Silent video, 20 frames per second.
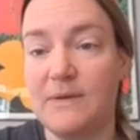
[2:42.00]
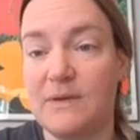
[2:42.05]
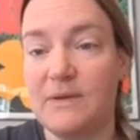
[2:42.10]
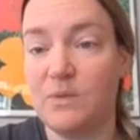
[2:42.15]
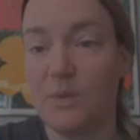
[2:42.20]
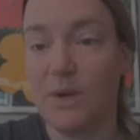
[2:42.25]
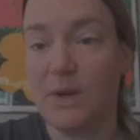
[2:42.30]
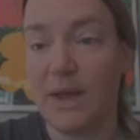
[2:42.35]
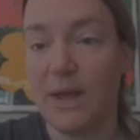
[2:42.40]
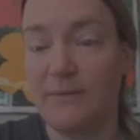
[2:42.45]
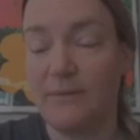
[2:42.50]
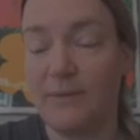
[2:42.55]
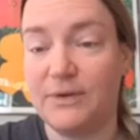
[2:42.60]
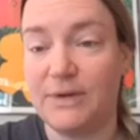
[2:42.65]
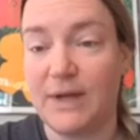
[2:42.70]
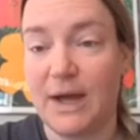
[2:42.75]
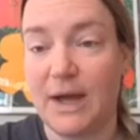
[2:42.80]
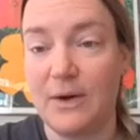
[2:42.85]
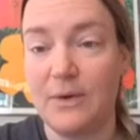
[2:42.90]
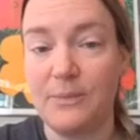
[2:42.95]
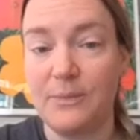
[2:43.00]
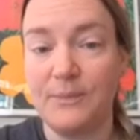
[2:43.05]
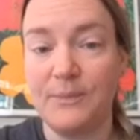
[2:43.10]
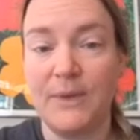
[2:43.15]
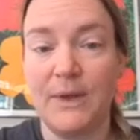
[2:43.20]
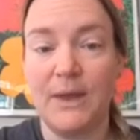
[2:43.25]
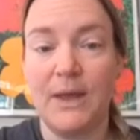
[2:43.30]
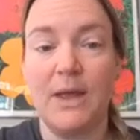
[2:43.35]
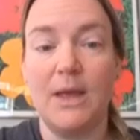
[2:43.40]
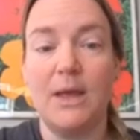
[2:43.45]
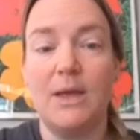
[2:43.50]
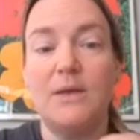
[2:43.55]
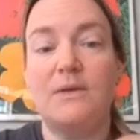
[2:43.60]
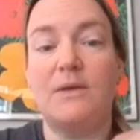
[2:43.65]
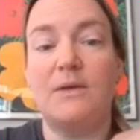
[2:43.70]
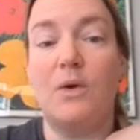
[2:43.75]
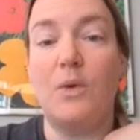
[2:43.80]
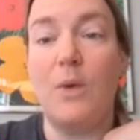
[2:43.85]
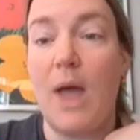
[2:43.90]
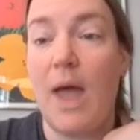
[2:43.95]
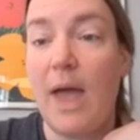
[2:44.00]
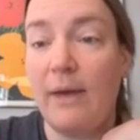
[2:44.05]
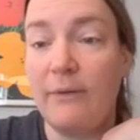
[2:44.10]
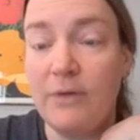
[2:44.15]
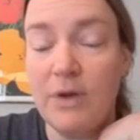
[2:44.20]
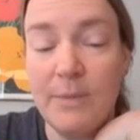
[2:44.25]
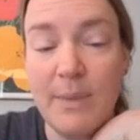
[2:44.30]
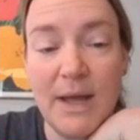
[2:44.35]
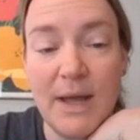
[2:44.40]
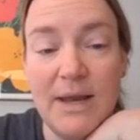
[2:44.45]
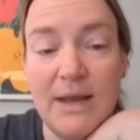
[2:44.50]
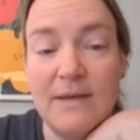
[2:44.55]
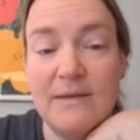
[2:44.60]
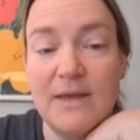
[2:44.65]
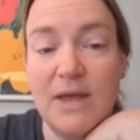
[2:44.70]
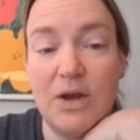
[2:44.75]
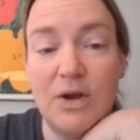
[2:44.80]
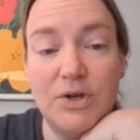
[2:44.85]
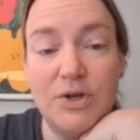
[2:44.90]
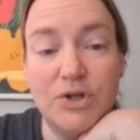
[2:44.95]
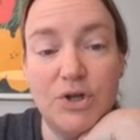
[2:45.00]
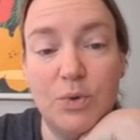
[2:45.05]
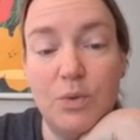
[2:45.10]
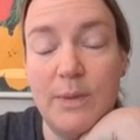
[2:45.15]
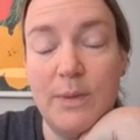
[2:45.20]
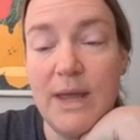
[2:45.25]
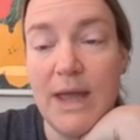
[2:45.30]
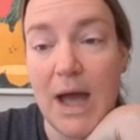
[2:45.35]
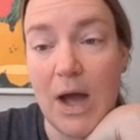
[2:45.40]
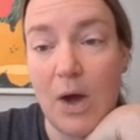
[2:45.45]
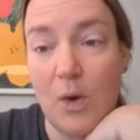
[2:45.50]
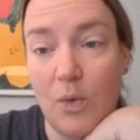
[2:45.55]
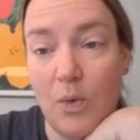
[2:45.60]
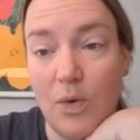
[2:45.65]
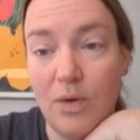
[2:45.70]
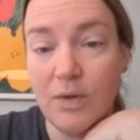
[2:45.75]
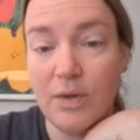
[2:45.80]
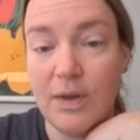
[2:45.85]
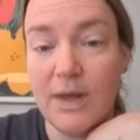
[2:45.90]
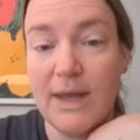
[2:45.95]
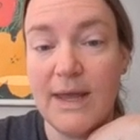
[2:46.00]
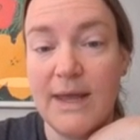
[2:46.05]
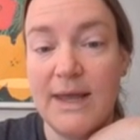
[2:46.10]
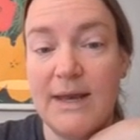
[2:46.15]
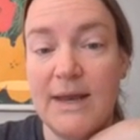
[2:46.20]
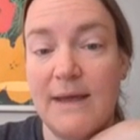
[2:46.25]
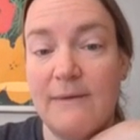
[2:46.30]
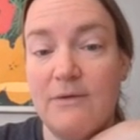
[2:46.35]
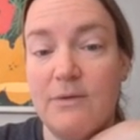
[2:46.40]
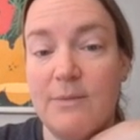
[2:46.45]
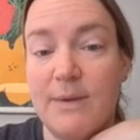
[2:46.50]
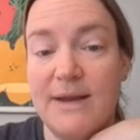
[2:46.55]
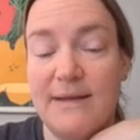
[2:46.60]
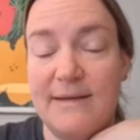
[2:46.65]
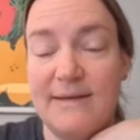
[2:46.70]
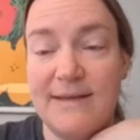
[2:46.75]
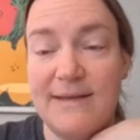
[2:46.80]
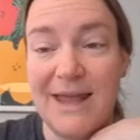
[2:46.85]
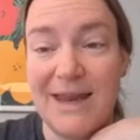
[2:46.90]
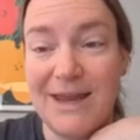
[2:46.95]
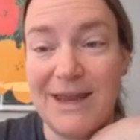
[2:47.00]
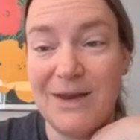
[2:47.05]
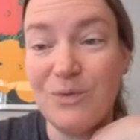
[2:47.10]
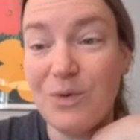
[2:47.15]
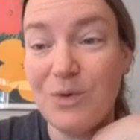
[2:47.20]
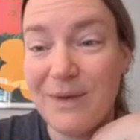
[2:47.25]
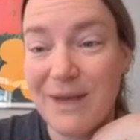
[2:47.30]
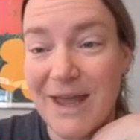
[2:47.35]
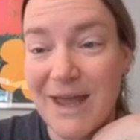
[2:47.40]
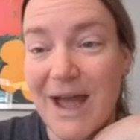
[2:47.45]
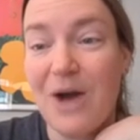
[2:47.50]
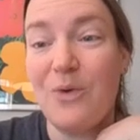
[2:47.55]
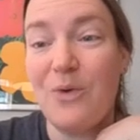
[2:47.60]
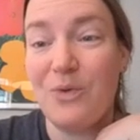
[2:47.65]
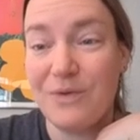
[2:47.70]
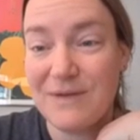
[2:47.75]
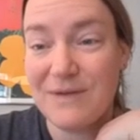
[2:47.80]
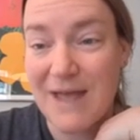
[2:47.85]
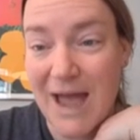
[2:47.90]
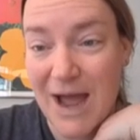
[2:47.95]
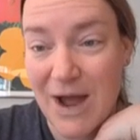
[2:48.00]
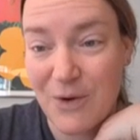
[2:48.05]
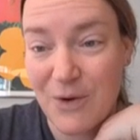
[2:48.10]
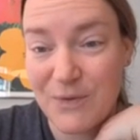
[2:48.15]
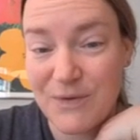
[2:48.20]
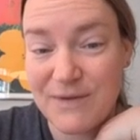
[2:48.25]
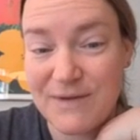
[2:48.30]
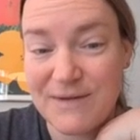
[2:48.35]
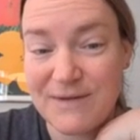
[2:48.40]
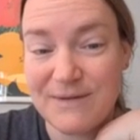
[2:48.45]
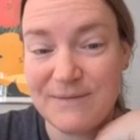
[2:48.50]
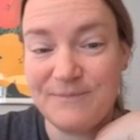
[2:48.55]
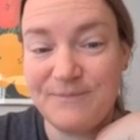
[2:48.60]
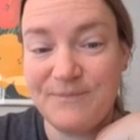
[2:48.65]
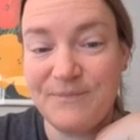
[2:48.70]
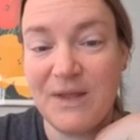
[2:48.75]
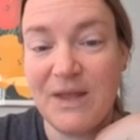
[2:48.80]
This is what I filled out. So everybody's character will be Owl, and everybody's setting will be Owl's house.